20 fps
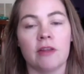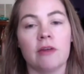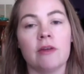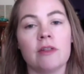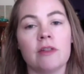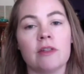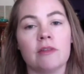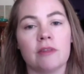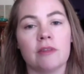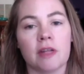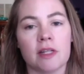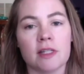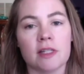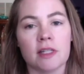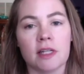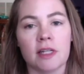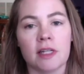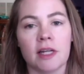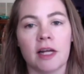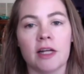those events
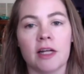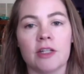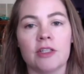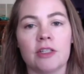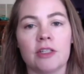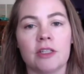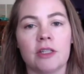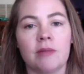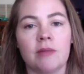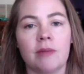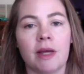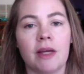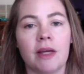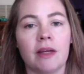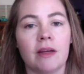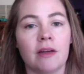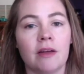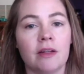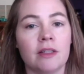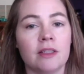can actually
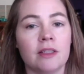make